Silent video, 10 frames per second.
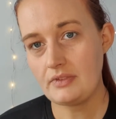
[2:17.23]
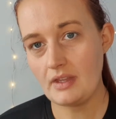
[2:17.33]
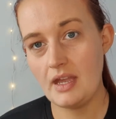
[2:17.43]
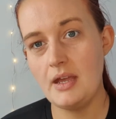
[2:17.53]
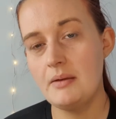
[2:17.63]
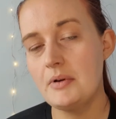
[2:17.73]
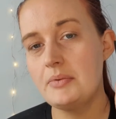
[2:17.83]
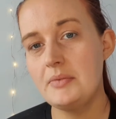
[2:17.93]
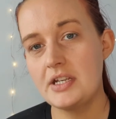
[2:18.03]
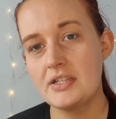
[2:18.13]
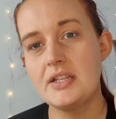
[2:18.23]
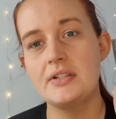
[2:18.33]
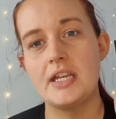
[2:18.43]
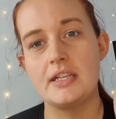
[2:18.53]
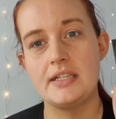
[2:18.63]
But we can still
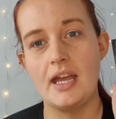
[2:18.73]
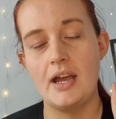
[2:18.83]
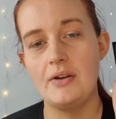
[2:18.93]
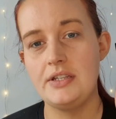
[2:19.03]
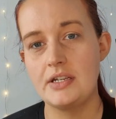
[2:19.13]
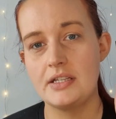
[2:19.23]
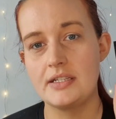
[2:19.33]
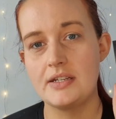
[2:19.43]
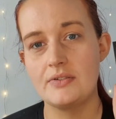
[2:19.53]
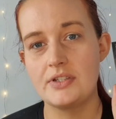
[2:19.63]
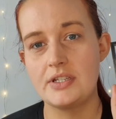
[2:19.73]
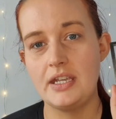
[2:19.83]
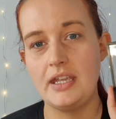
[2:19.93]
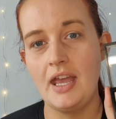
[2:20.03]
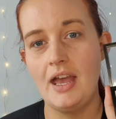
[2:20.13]
test it out and you can still
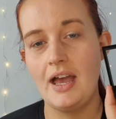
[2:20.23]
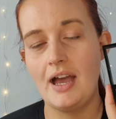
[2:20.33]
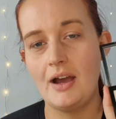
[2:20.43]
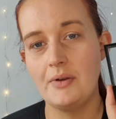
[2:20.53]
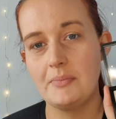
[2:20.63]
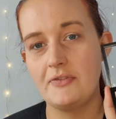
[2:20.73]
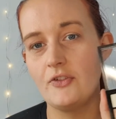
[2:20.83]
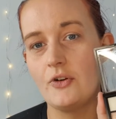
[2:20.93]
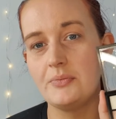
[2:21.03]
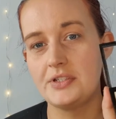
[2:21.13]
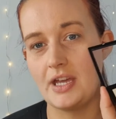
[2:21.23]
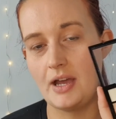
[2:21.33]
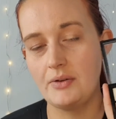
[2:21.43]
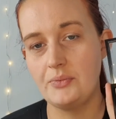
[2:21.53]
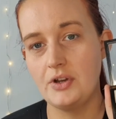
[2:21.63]
see how it performs and
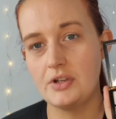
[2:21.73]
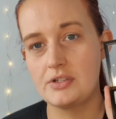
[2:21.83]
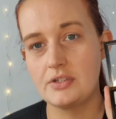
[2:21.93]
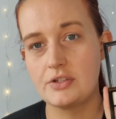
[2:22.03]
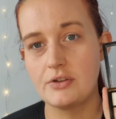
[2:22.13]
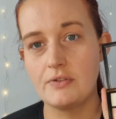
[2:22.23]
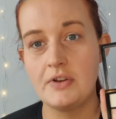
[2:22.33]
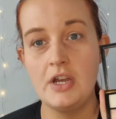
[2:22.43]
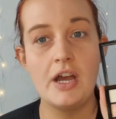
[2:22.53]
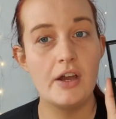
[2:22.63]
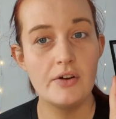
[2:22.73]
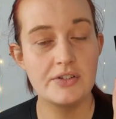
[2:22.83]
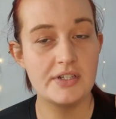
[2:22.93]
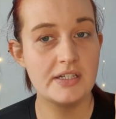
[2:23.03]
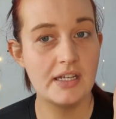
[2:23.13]
how it works and stuff. I
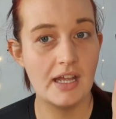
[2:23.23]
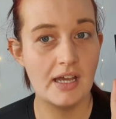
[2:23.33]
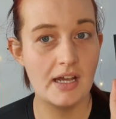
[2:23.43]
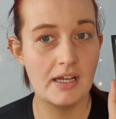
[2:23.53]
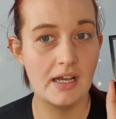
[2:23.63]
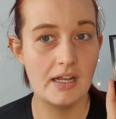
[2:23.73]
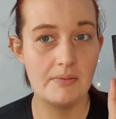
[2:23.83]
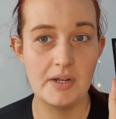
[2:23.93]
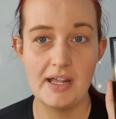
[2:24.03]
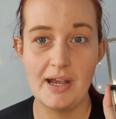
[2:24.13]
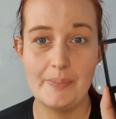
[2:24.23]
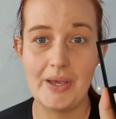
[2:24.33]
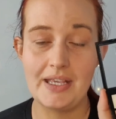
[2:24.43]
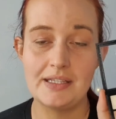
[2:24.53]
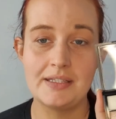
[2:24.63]
also didn't get an eye
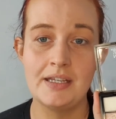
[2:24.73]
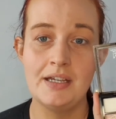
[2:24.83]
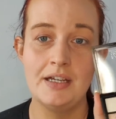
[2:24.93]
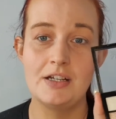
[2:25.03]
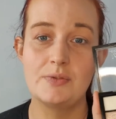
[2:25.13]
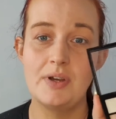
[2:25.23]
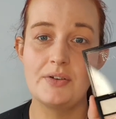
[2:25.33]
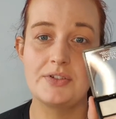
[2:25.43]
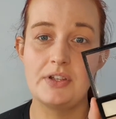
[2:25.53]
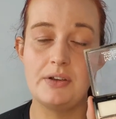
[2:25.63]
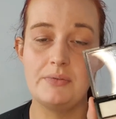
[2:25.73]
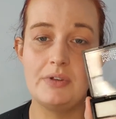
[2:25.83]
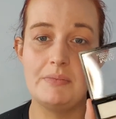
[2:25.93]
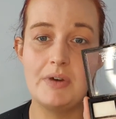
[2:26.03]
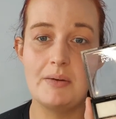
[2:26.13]
base as well, so
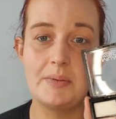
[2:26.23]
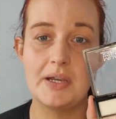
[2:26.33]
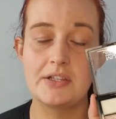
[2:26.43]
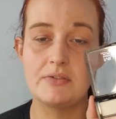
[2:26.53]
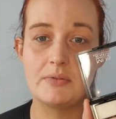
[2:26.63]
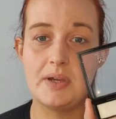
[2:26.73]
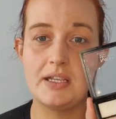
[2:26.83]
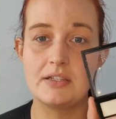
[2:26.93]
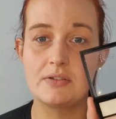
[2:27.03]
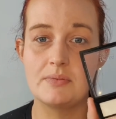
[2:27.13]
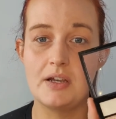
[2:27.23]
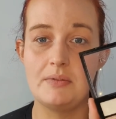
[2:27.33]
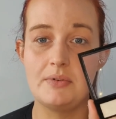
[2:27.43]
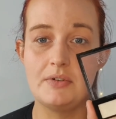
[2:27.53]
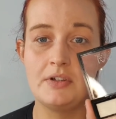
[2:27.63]
it might be better on a base as well,
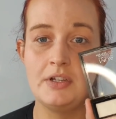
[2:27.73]
but